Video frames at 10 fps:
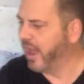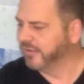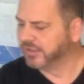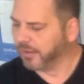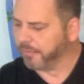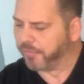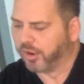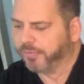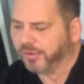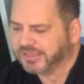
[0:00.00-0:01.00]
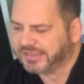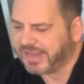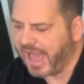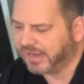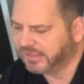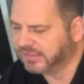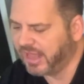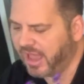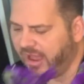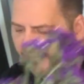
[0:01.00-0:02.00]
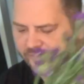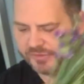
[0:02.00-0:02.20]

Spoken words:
have some purple status left.